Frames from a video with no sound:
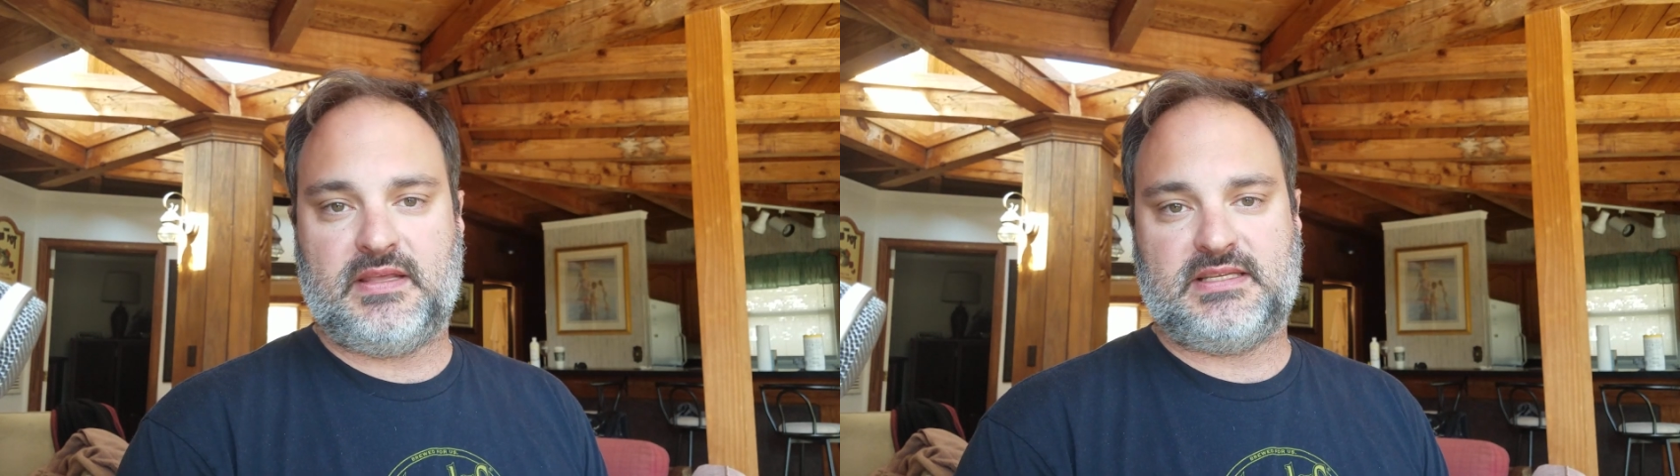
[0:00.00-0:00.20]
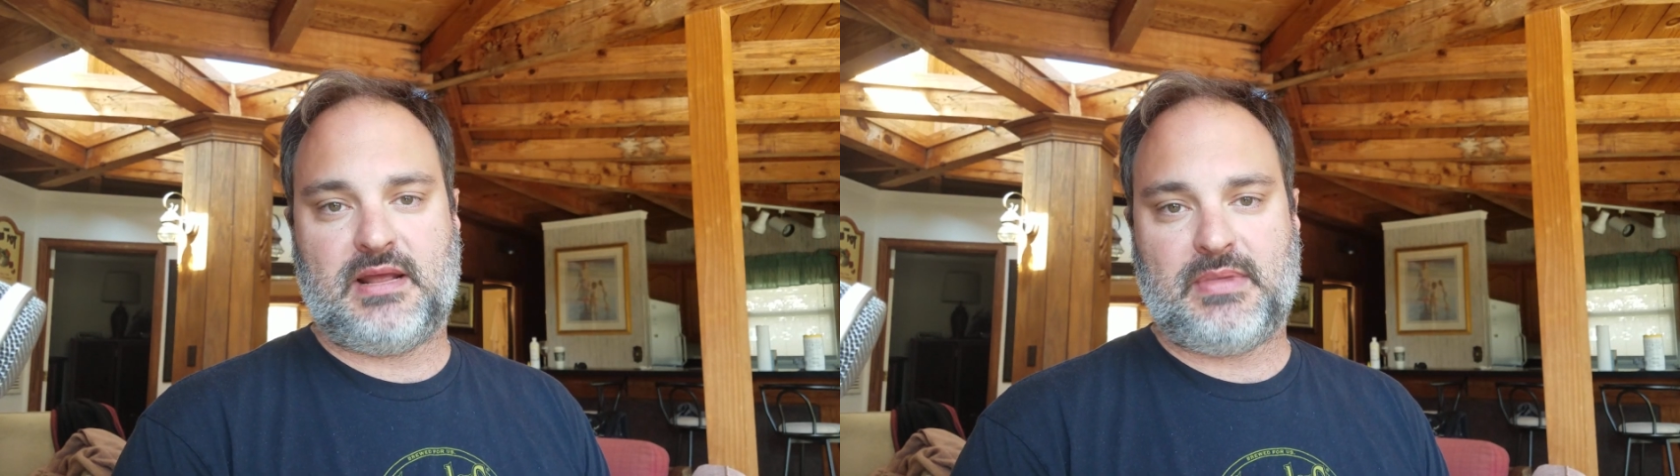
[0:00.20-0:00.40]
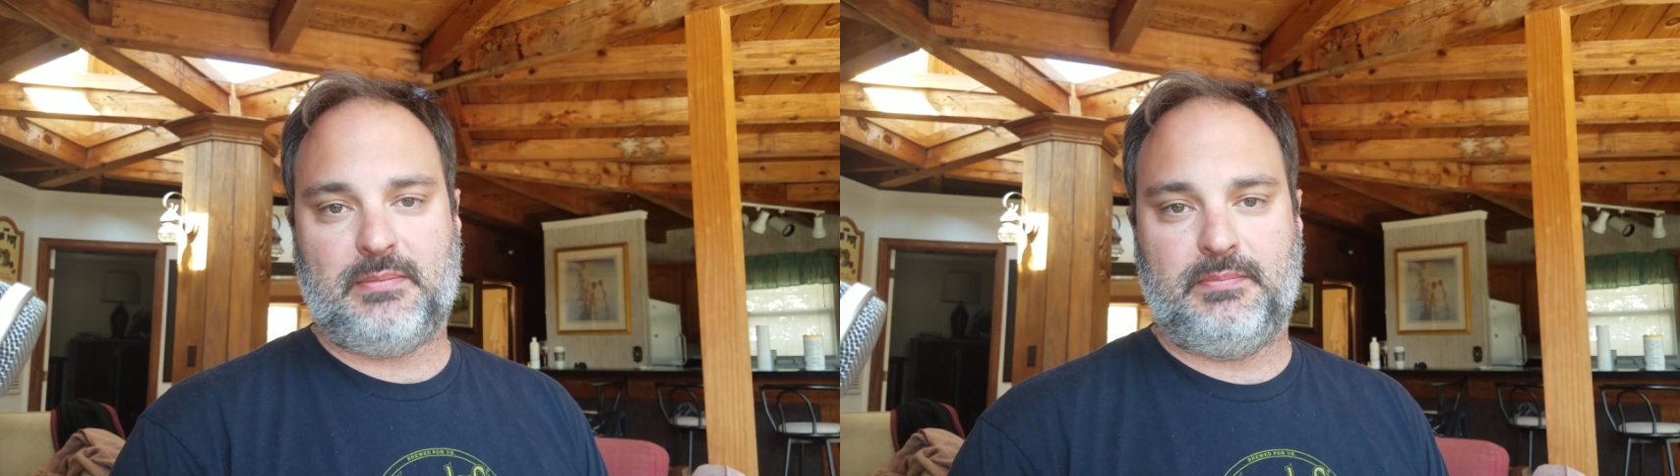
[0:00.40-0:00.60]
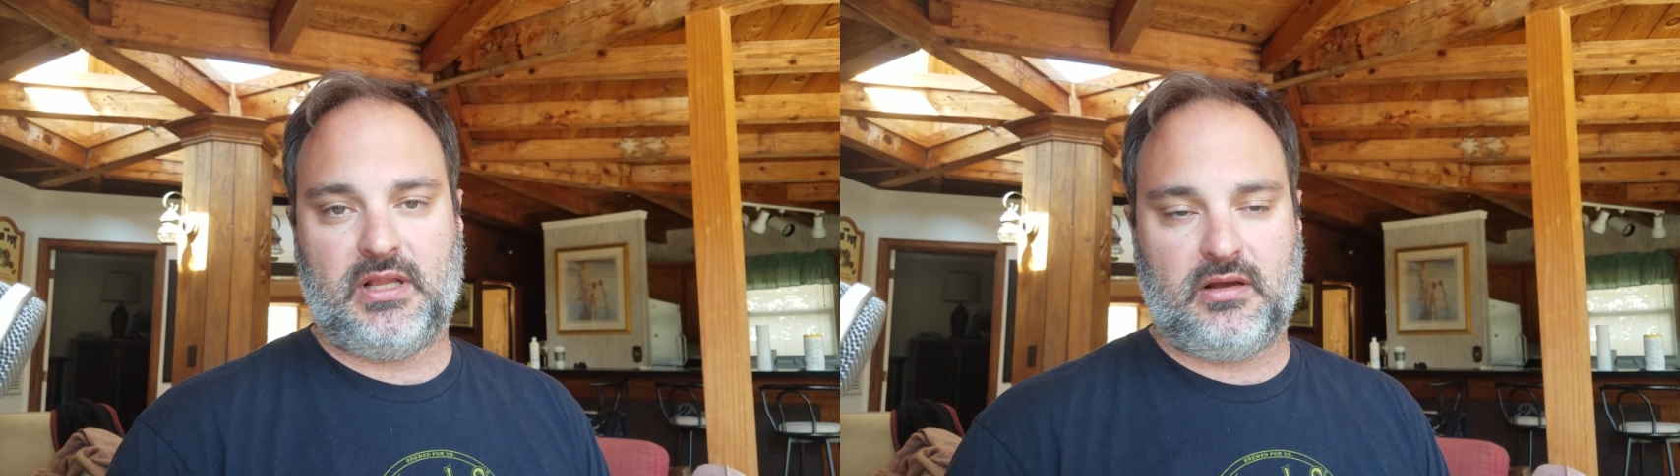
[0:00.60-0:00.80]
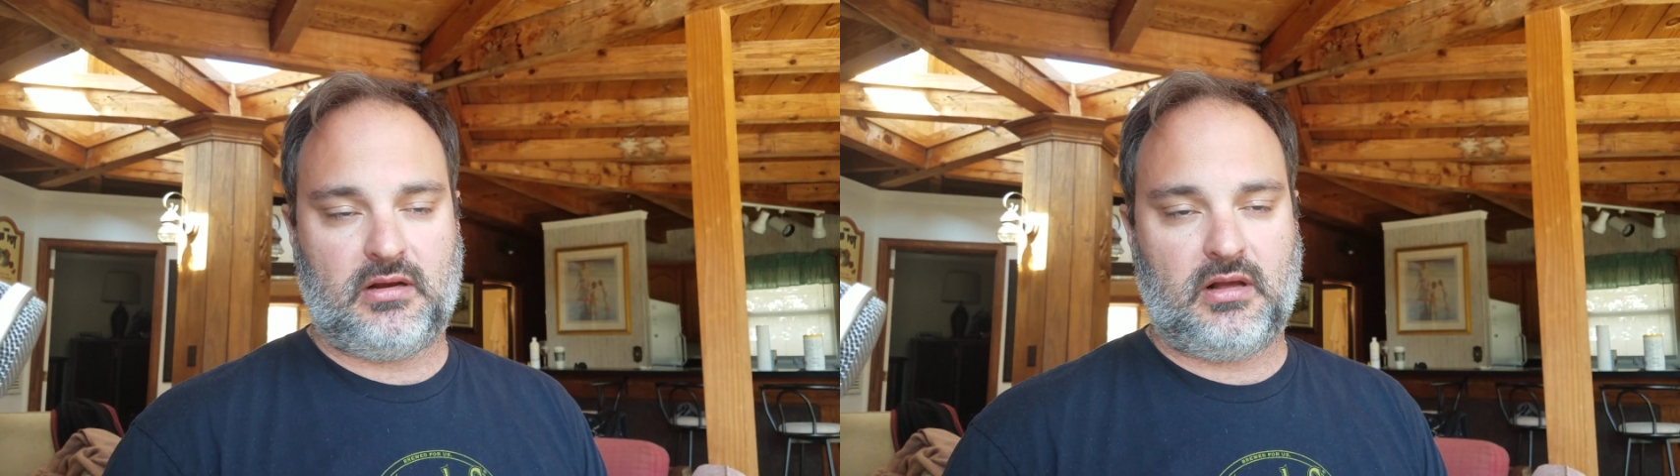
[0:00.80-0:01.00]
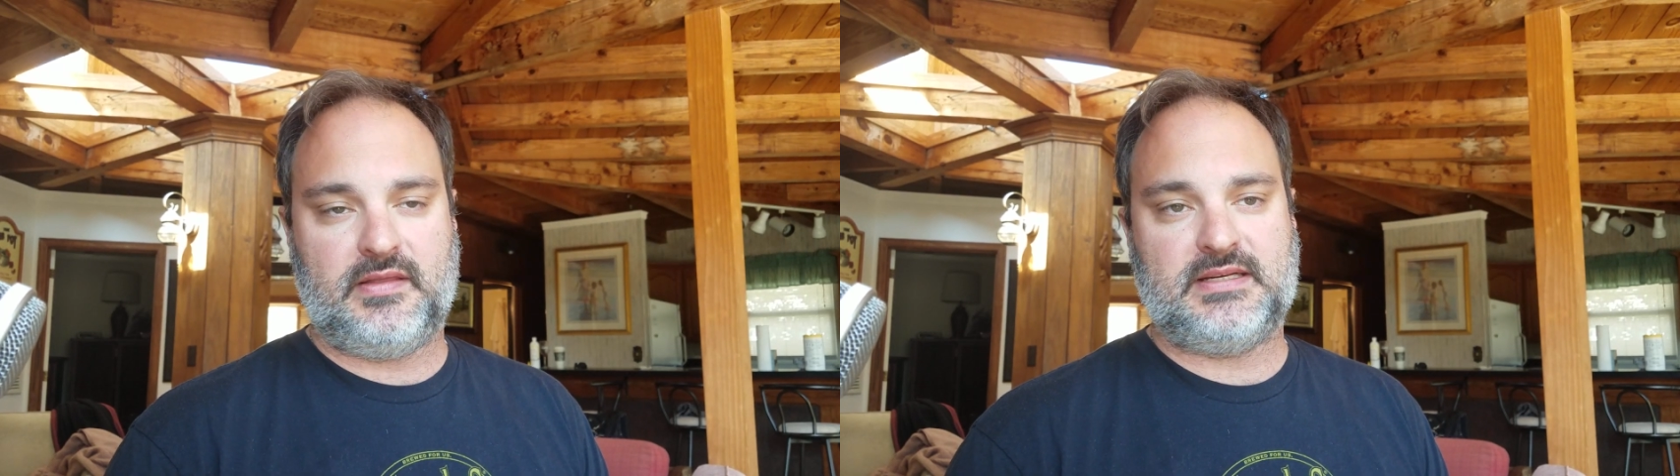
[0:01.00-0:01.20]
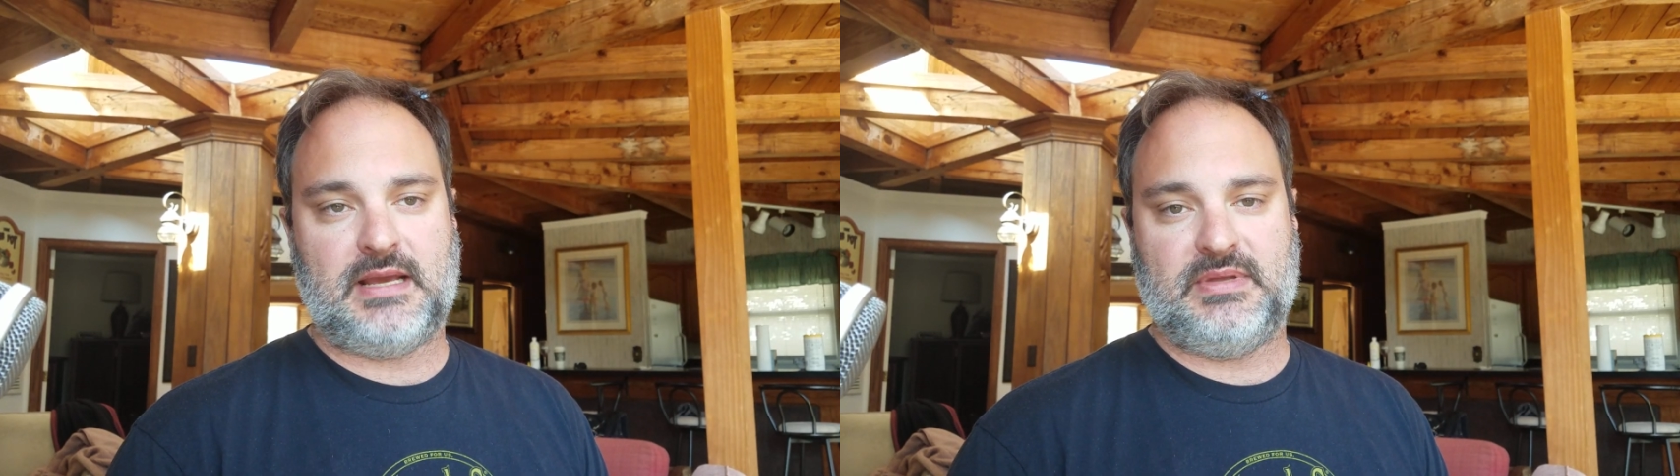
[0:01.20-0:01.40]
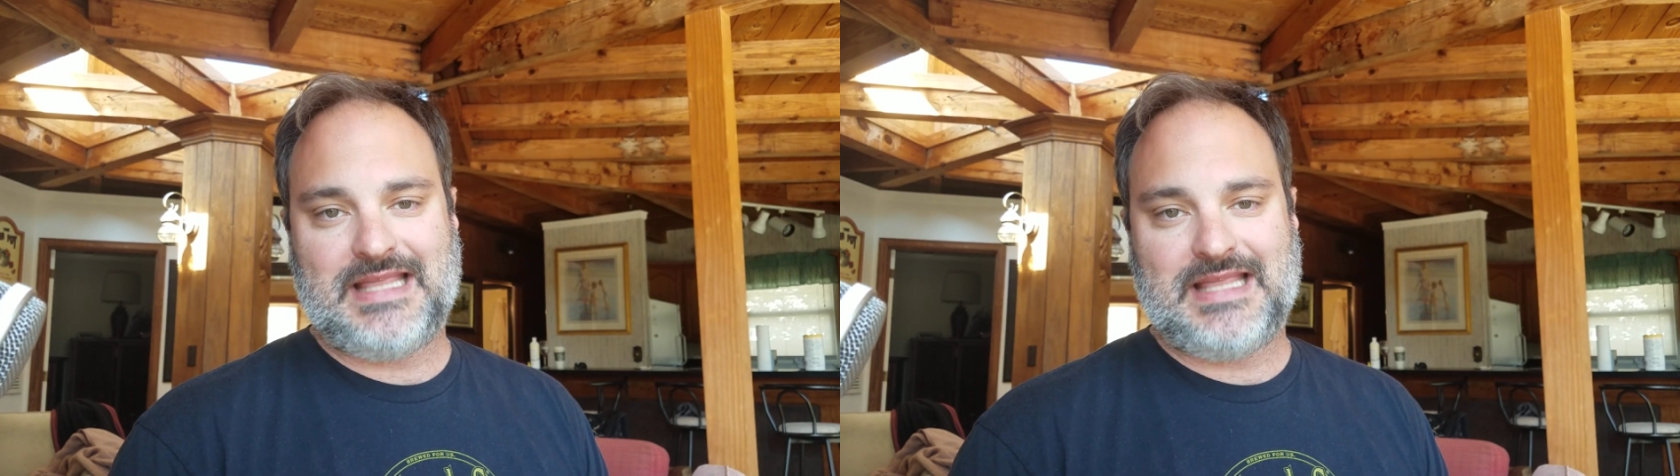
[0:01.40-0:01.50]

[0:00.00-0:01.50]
this on my blog all the time,